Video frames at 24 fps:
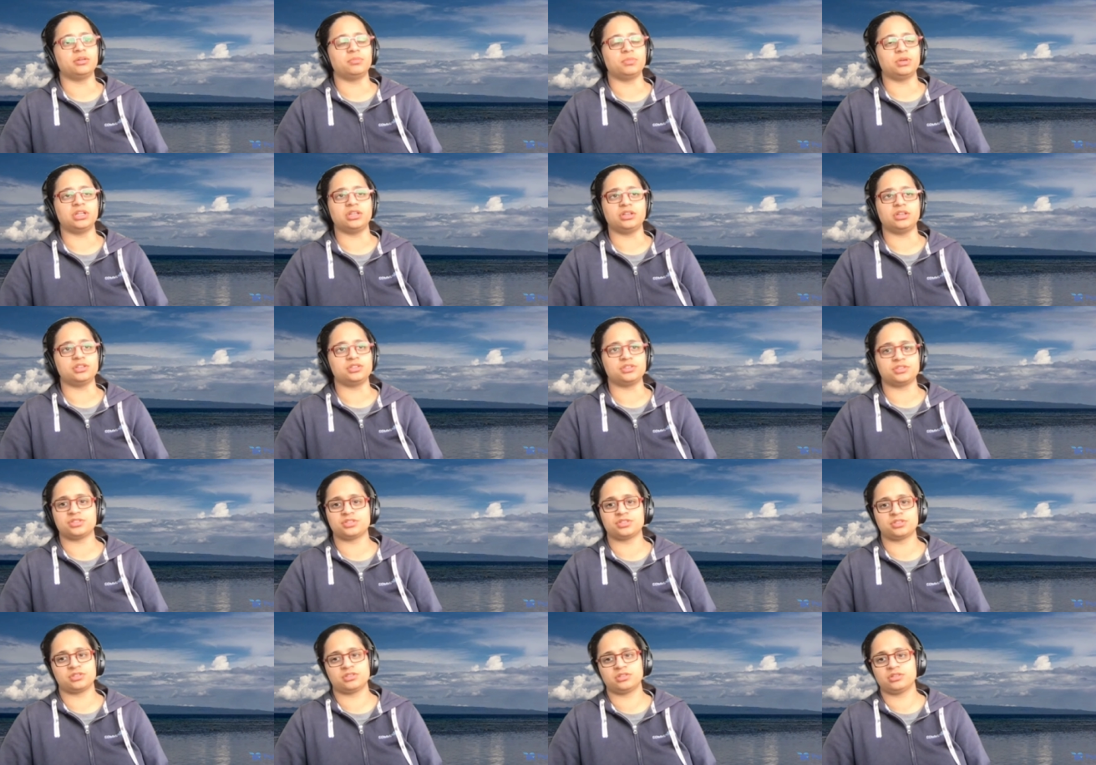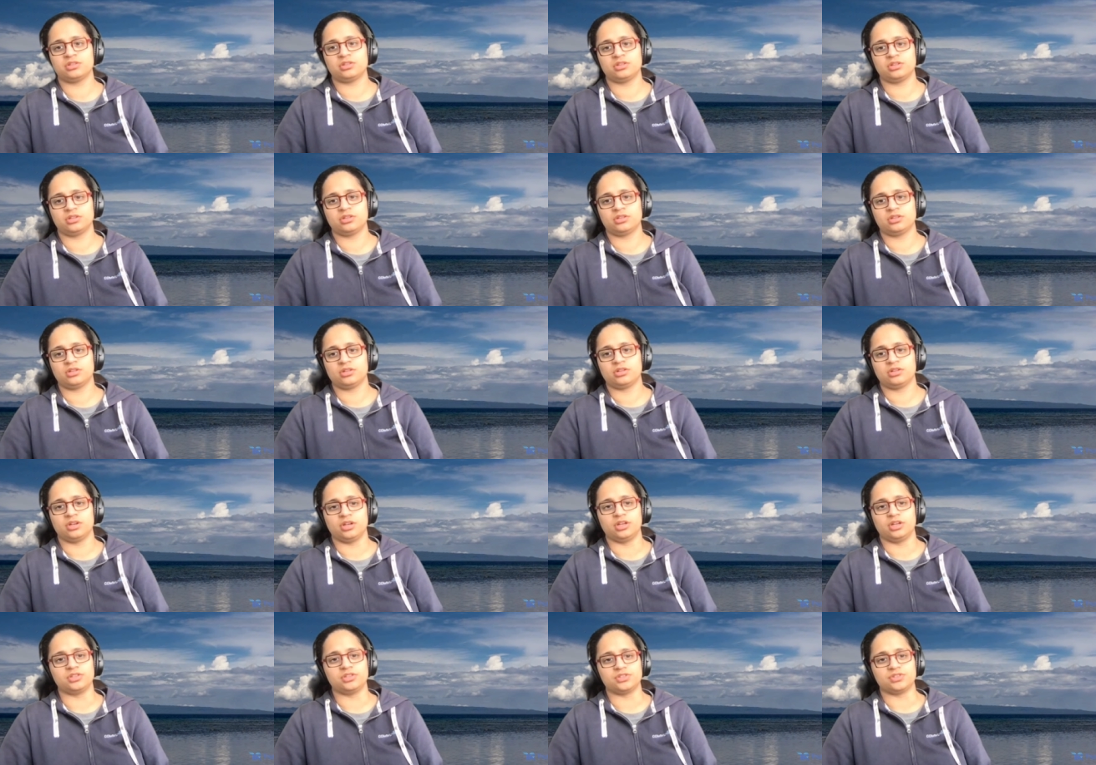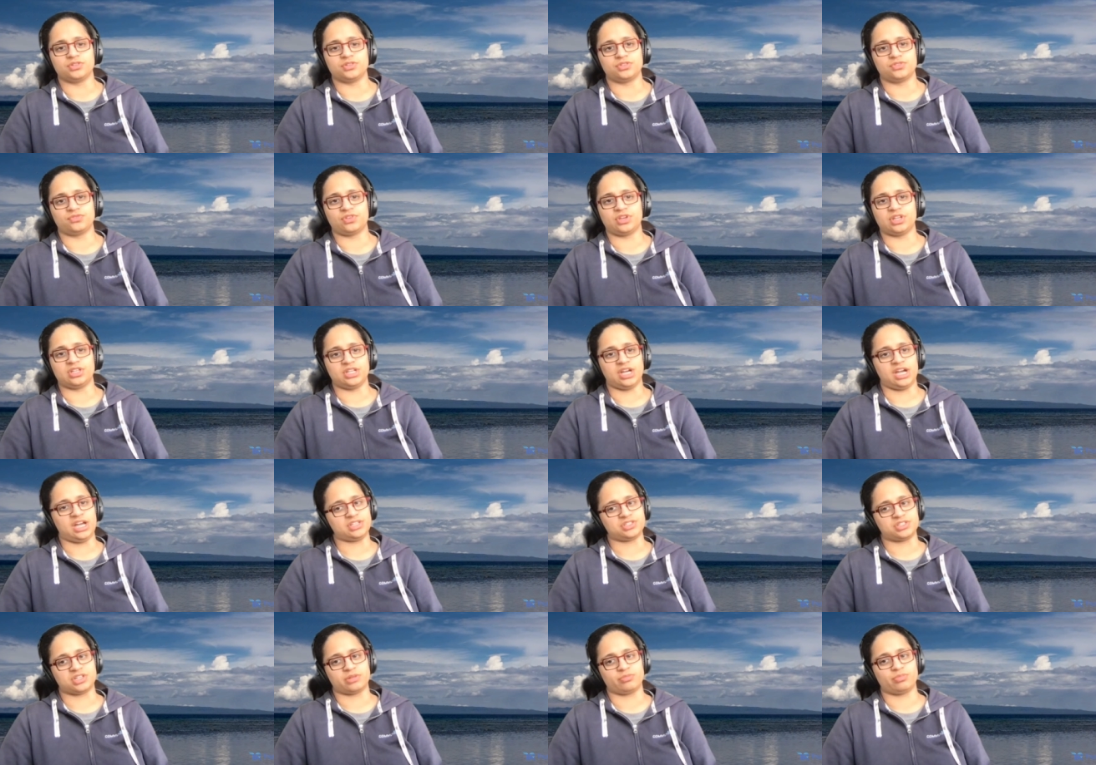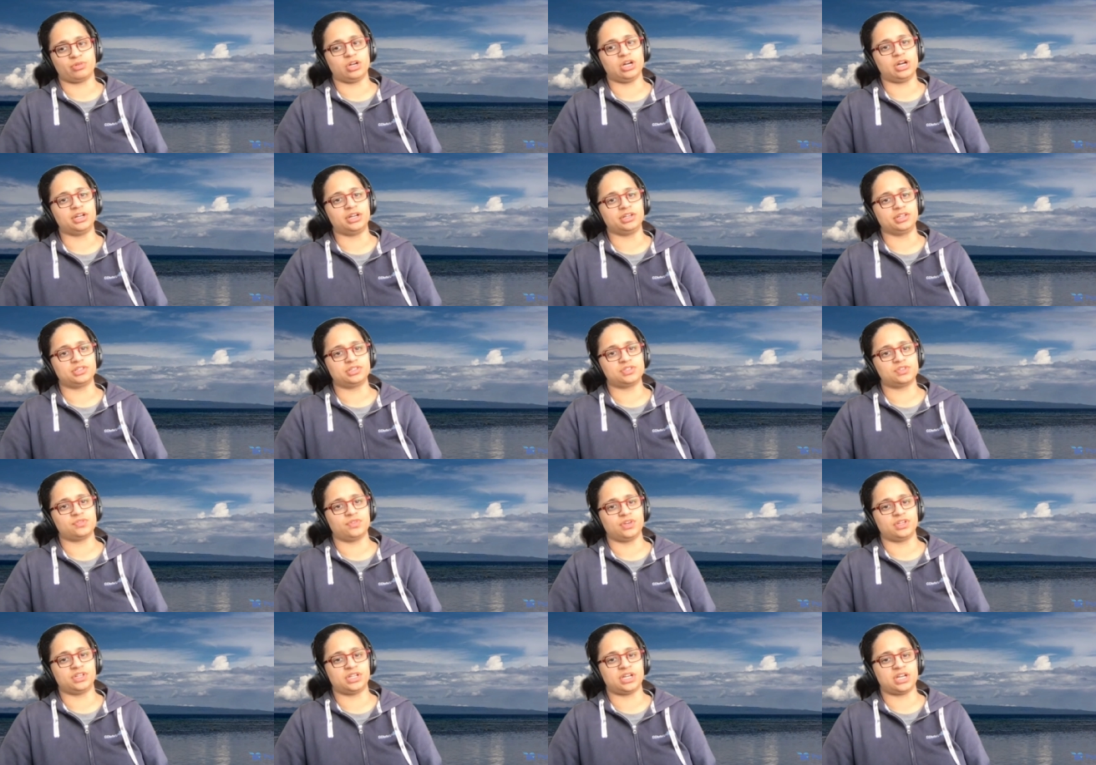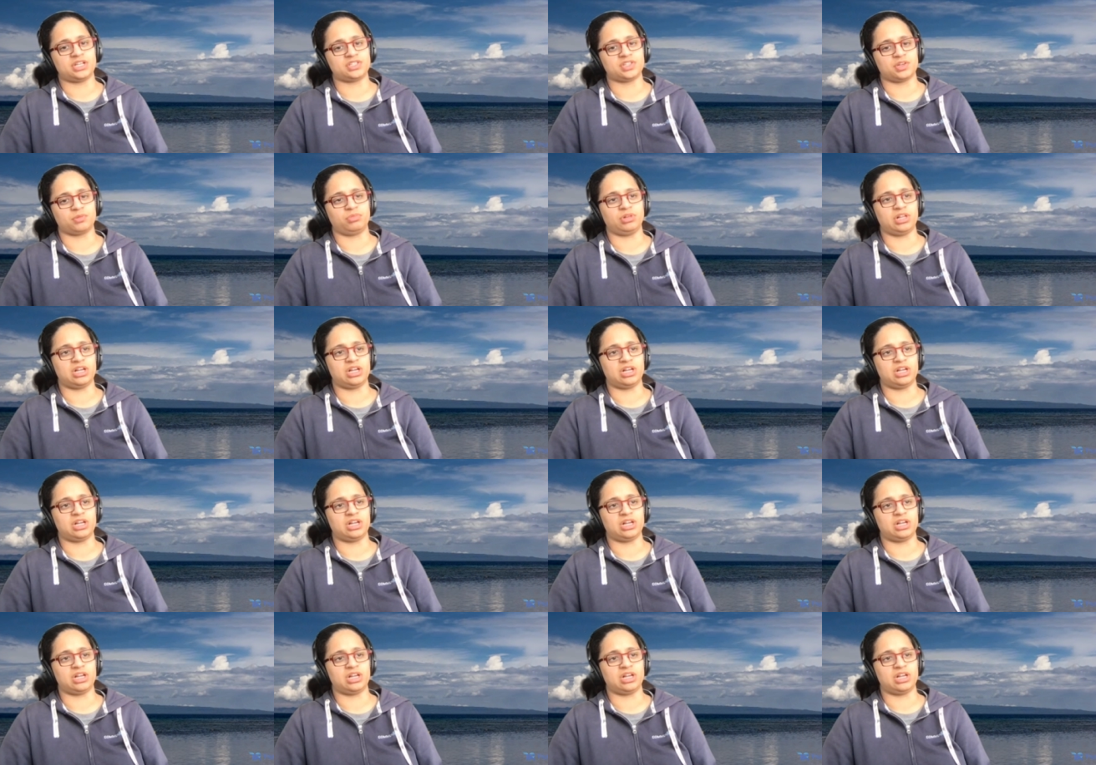I mean, it's it's it's a fantastic product, it's a fantastic